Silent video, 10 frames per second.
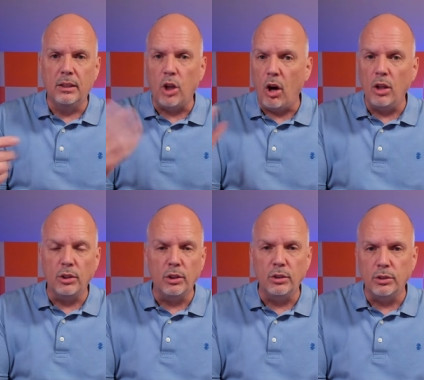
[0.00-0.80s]

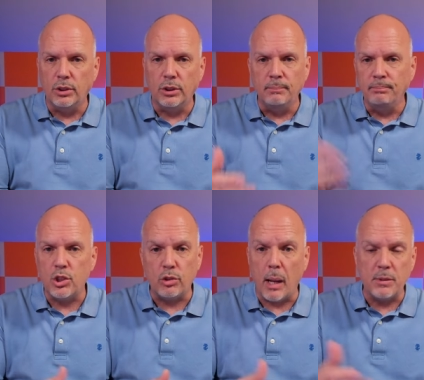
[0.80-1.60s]
collars,
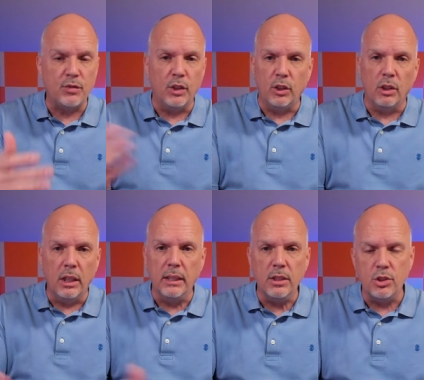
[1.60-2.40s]
straps for your
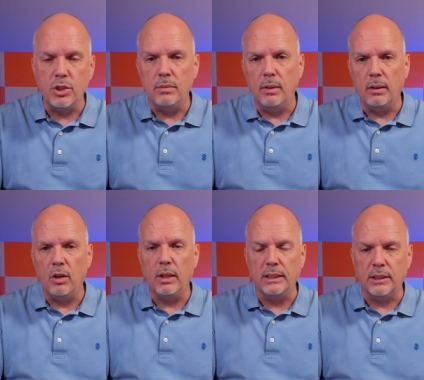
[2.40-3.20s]
luggage,
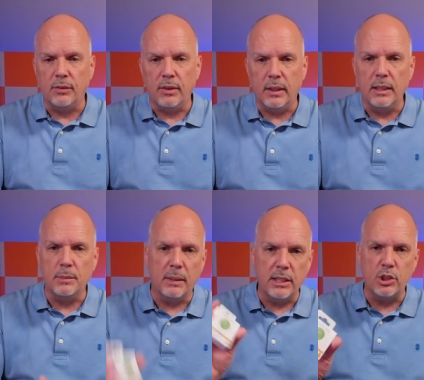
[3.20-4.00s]
all kinds of different
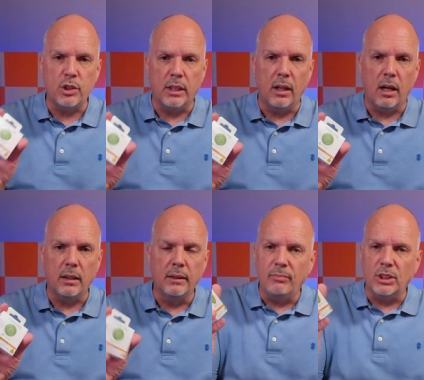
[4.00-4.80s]
things, but this you
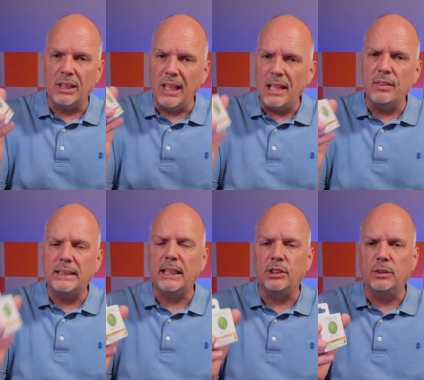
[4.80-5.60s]
cannot. There's a lot of
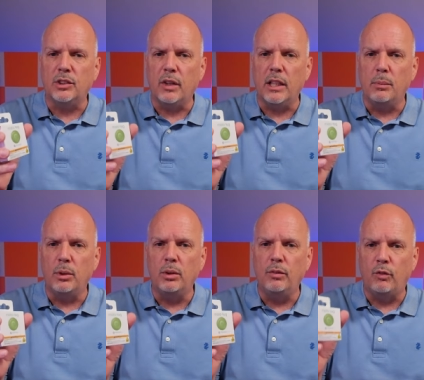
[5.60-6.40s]
accessories
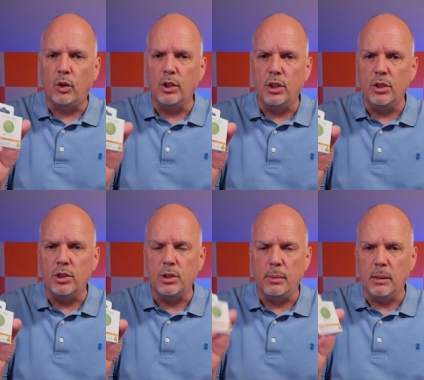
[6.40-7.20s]
available for you
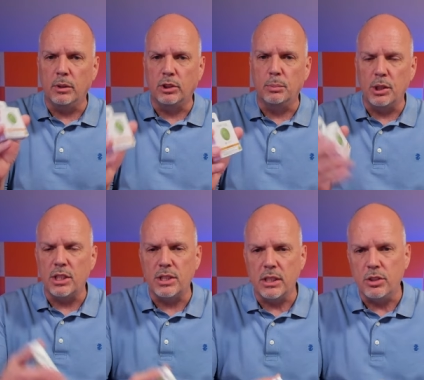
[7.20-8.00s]
to be able to put
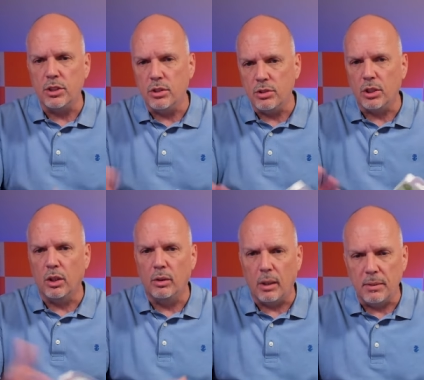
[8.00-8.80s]
this into,
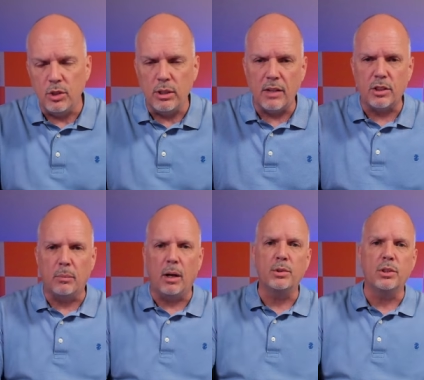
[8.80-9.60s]
so I mean, you have
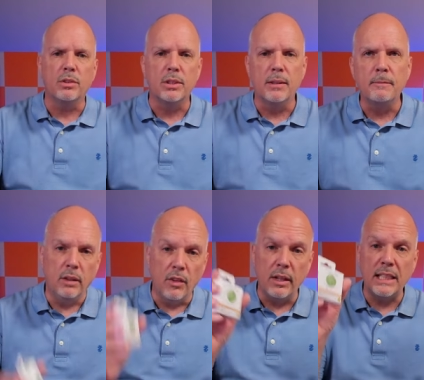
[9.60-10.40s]
some options.
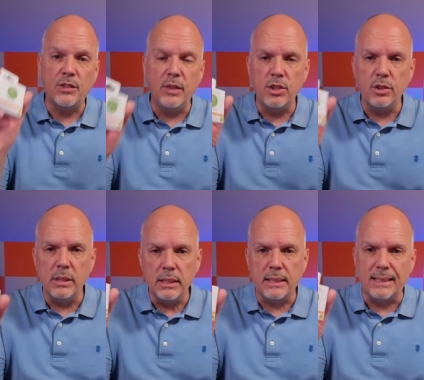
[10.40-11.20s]
Another nice feature
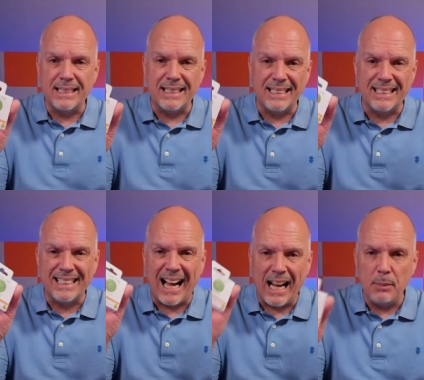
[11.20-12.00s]
is this
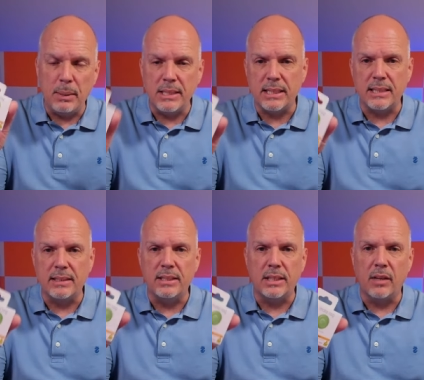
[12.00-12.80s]
is
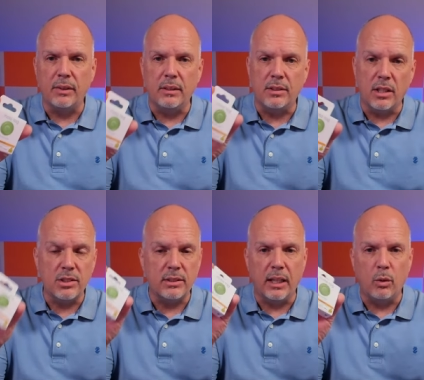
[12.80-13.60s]
IP67
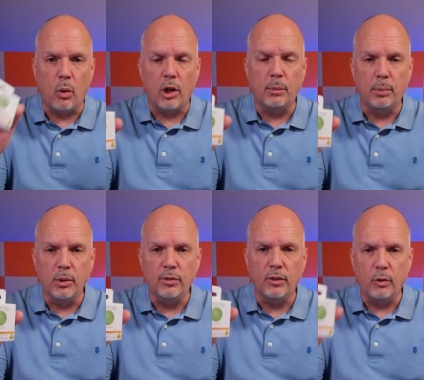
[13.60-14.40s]
dust and
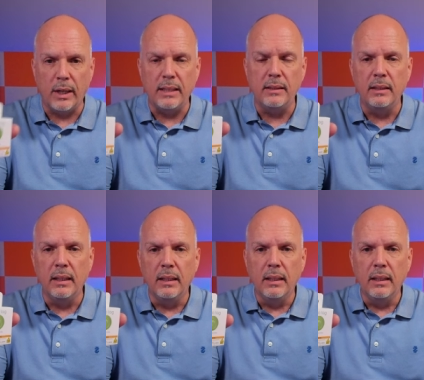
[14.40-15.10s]
waterproof rated,